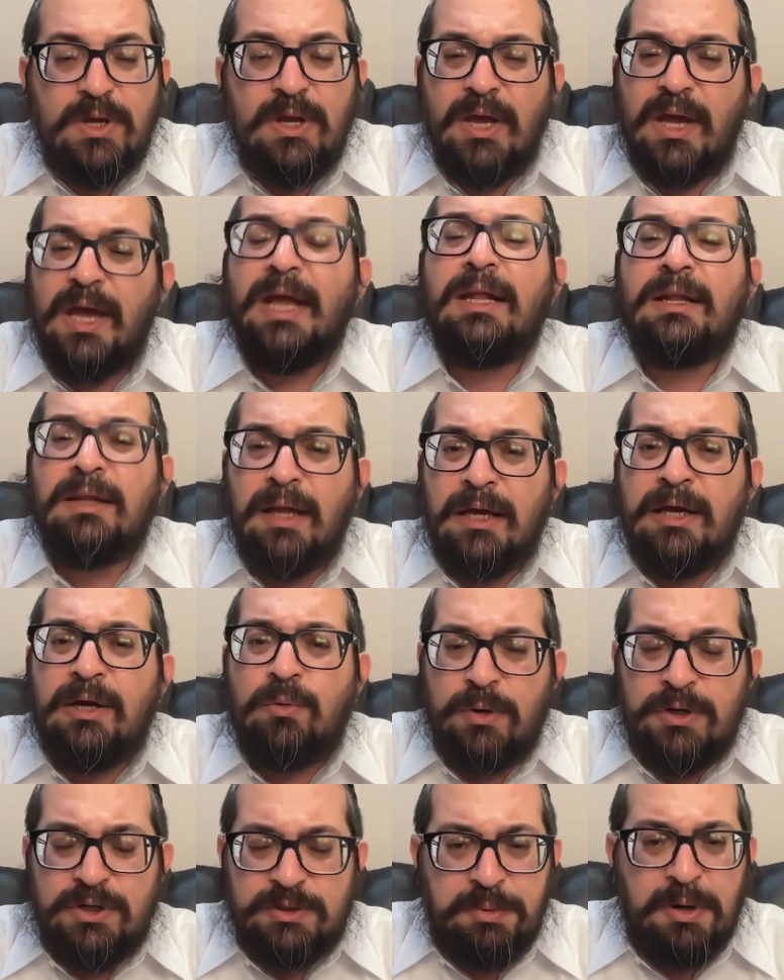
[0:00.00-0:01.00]
And
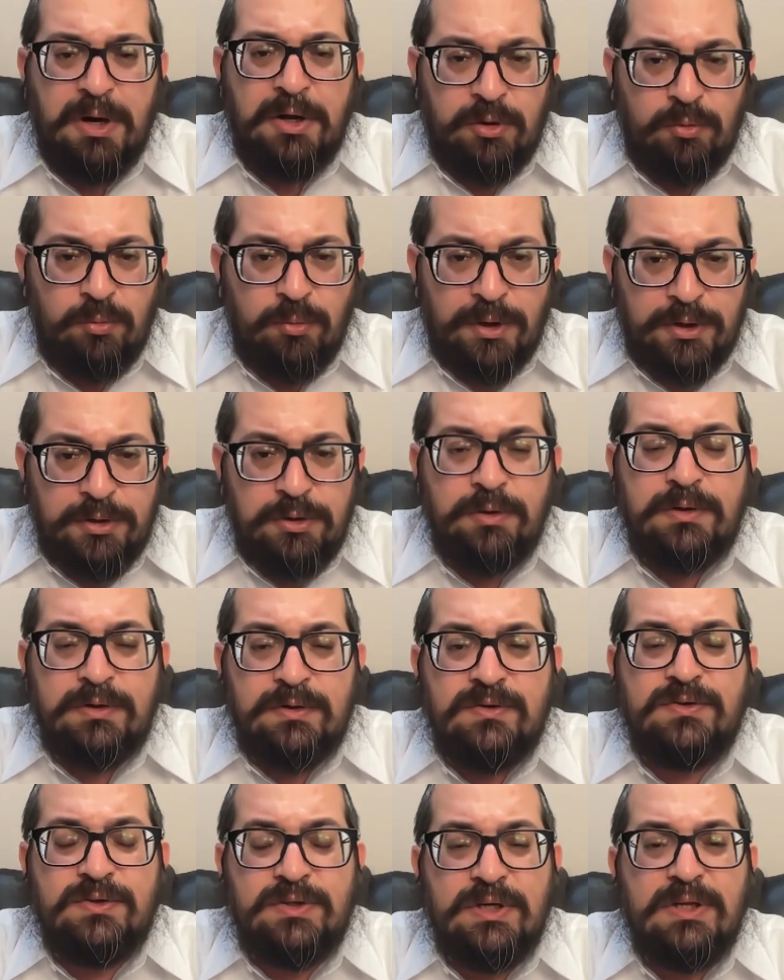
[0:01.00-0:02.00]
likewise, by the way, you can
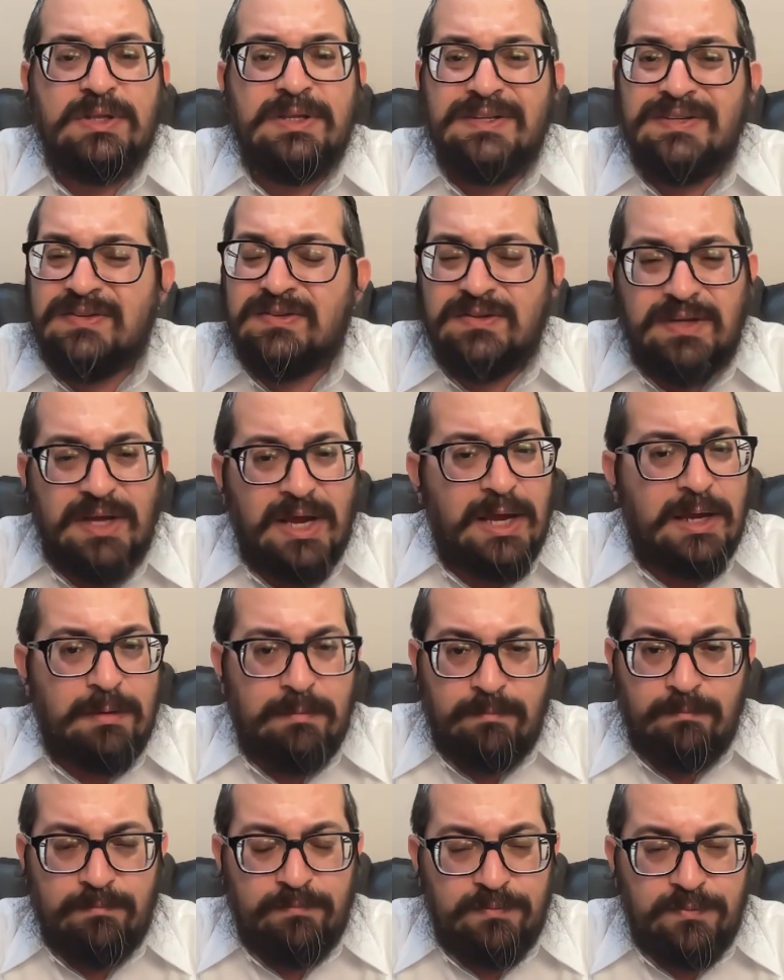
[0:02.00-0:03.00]
see the
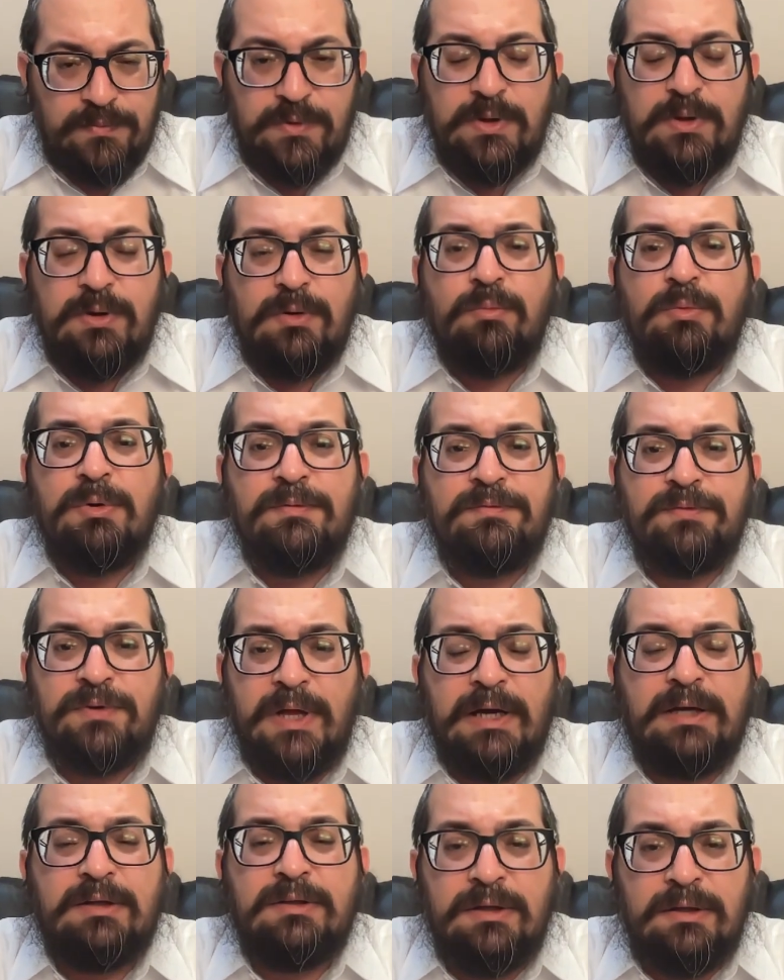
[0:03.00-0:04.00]
same
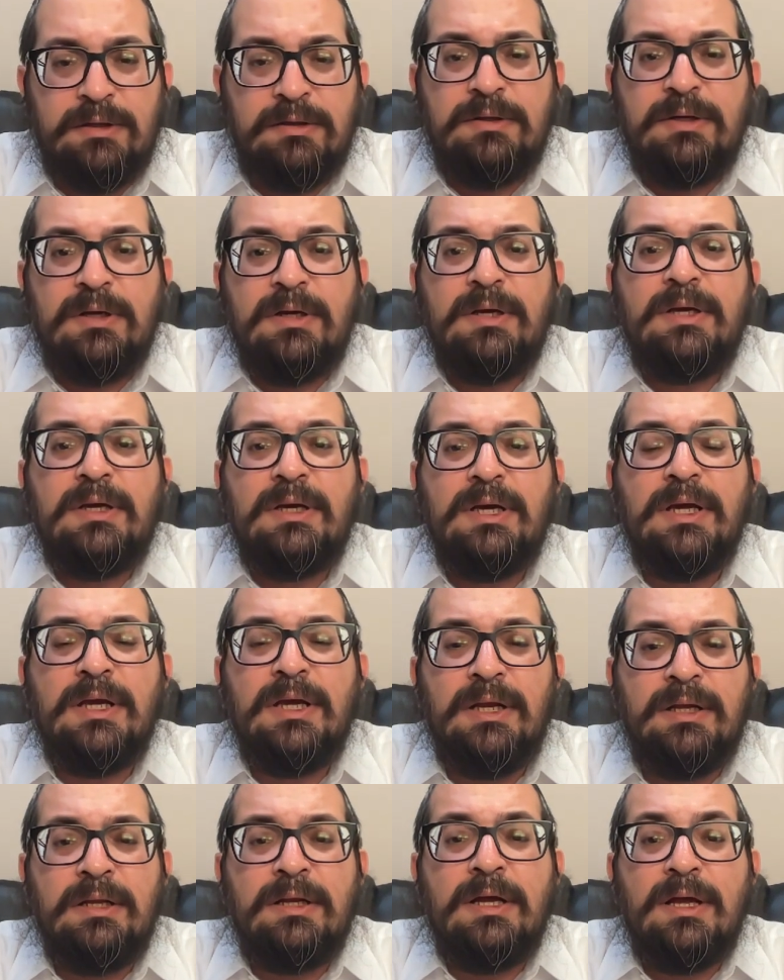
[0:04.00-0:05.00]
reflected
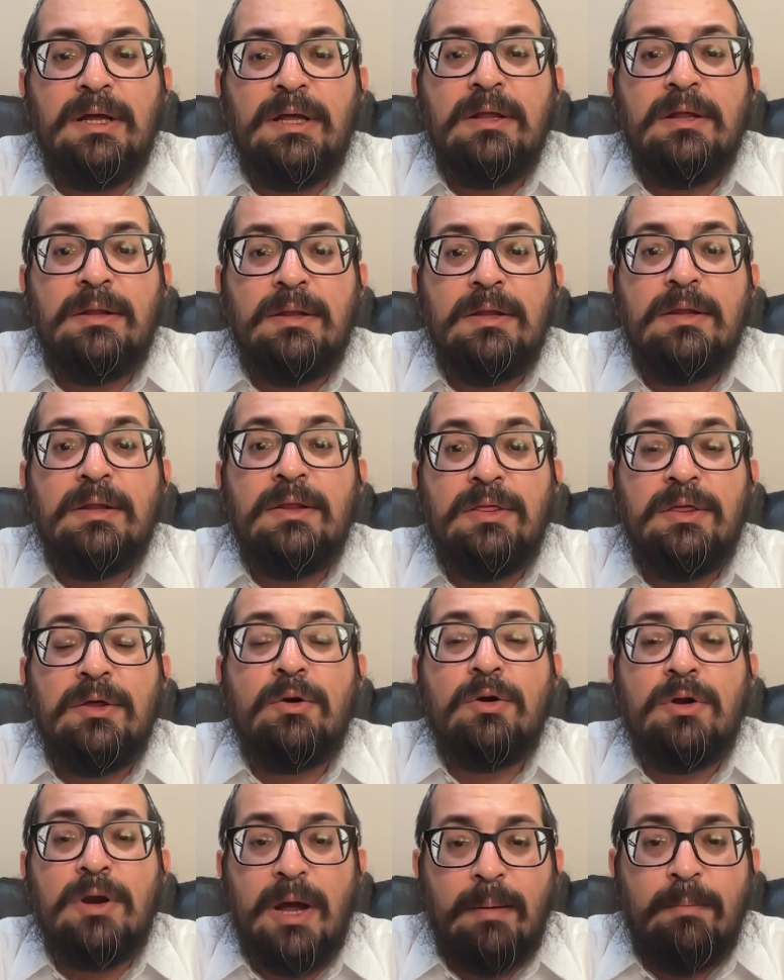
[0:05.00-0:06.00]
in the
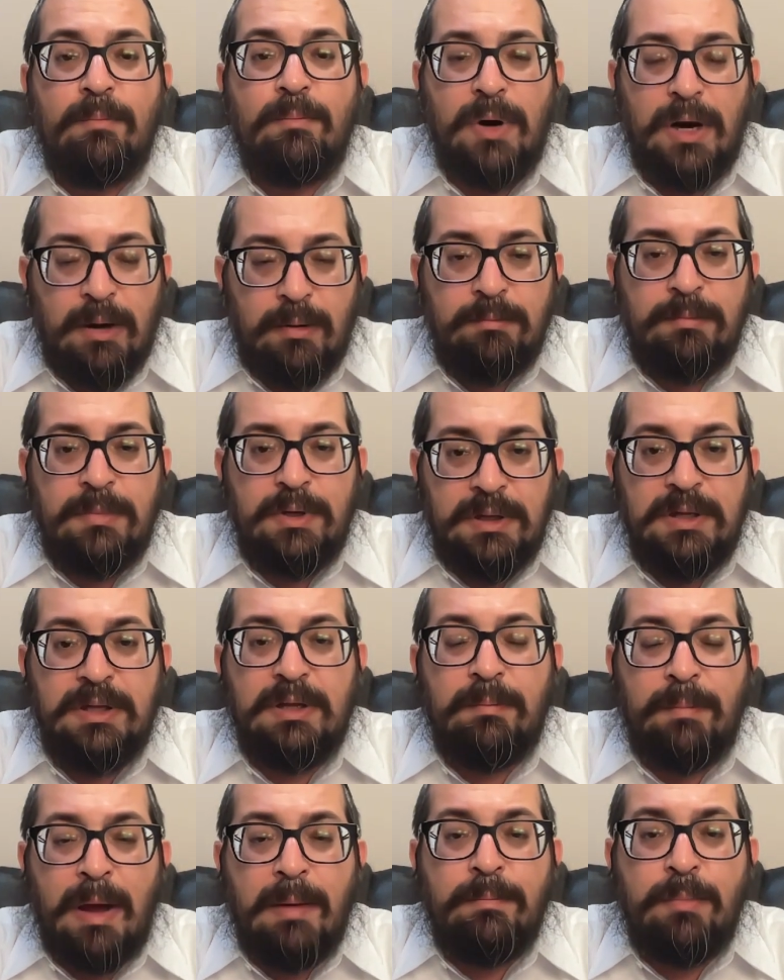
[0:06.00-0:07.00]
Rambam, in the
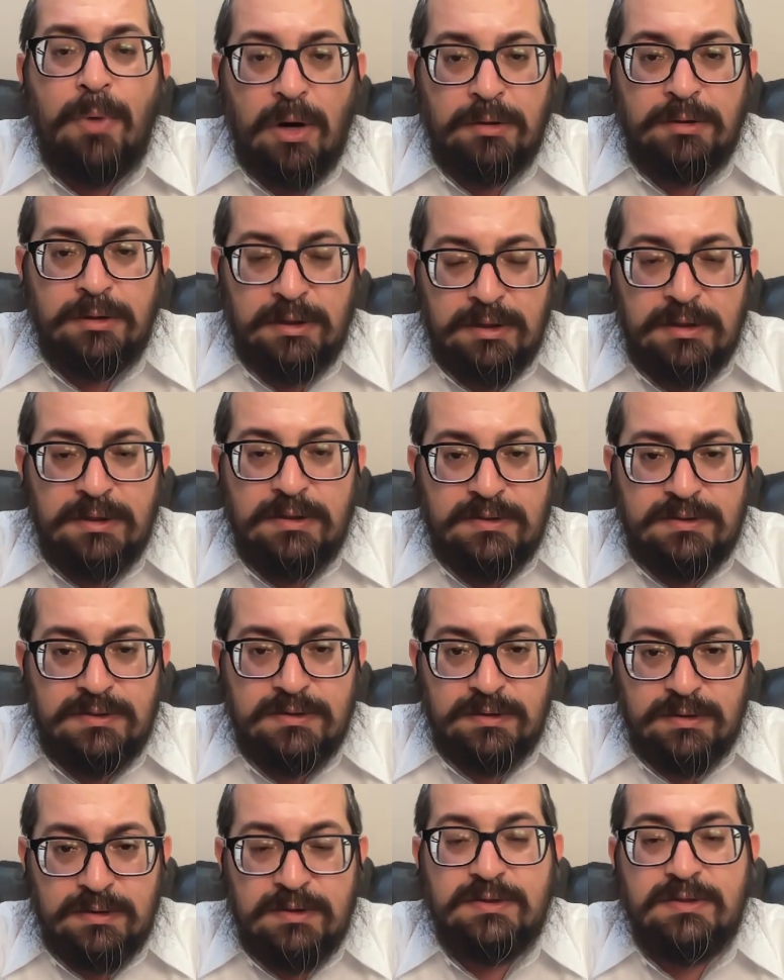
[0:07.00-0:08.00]
Maimonides.
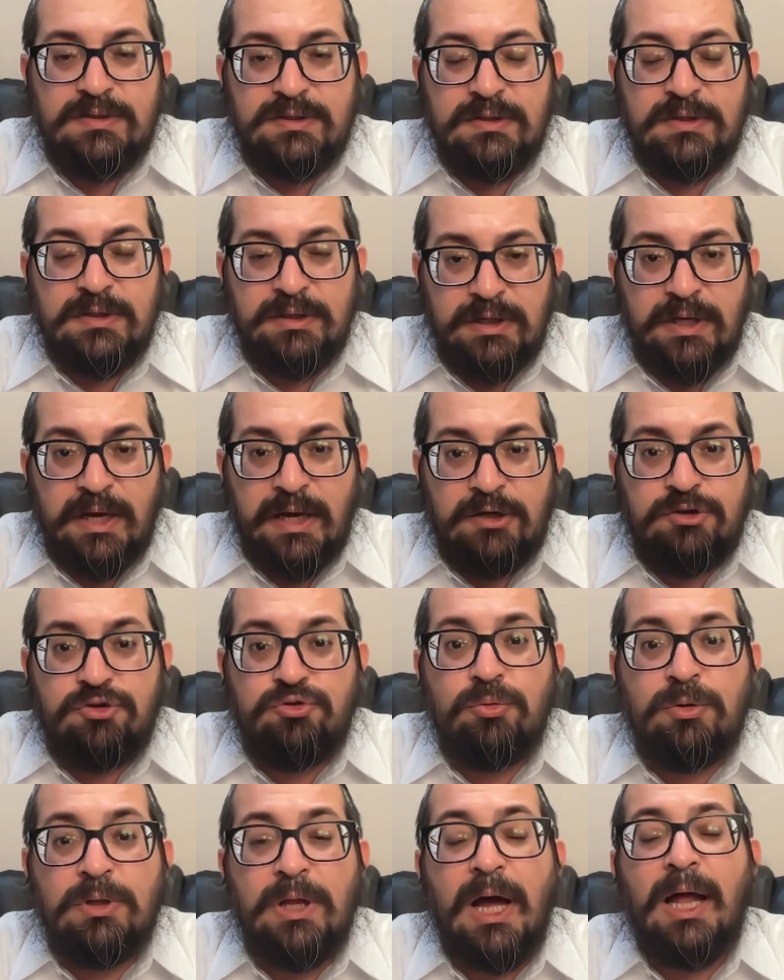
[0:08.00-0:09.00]
This is in the
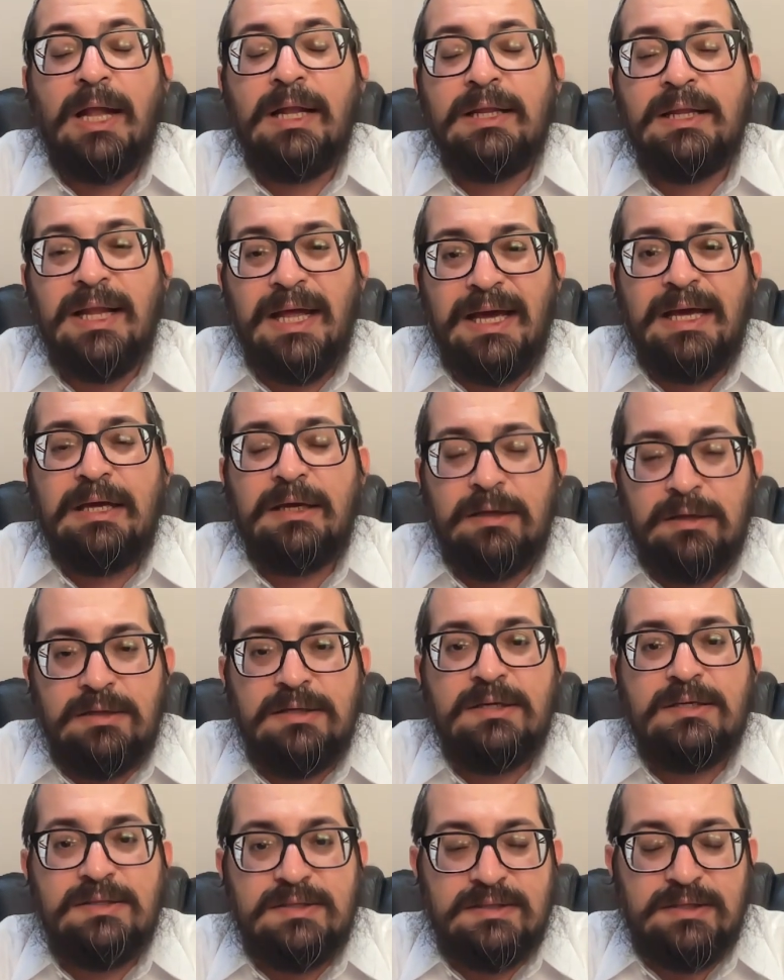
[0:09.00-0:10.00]
actual halachic
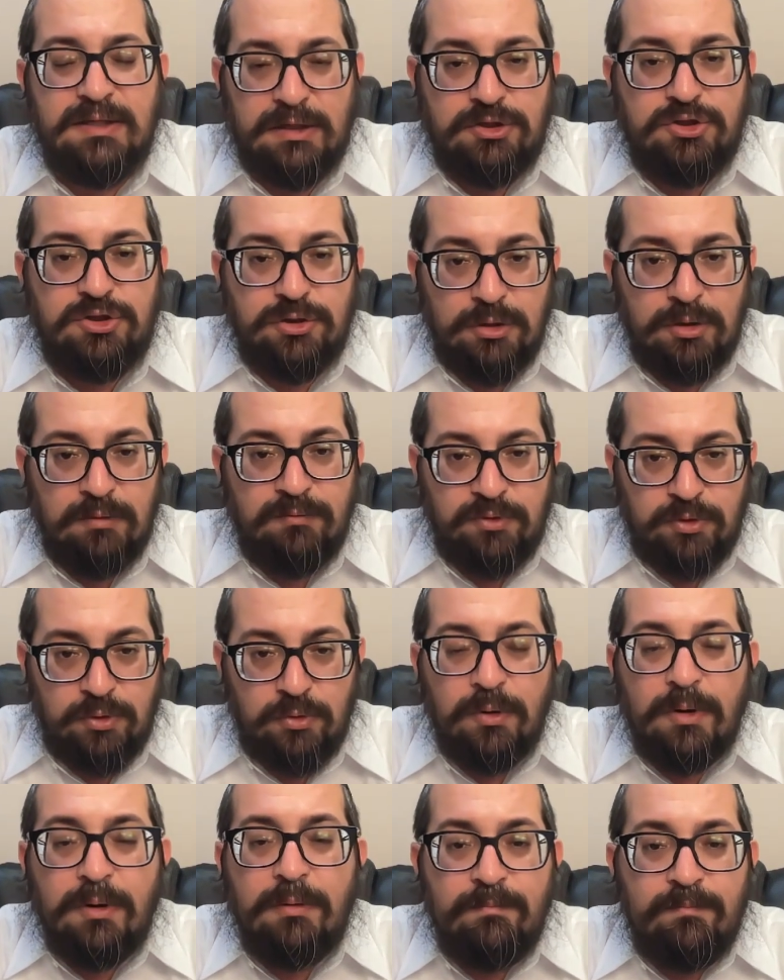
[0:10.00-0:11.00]
section of
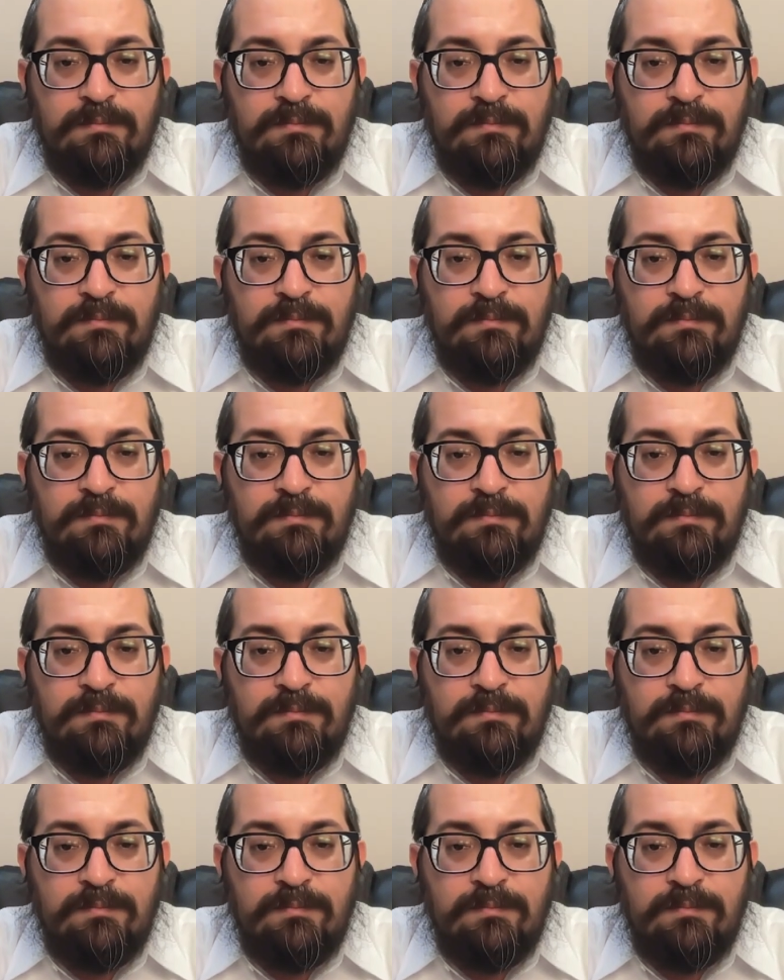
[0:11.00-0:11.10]
Torah.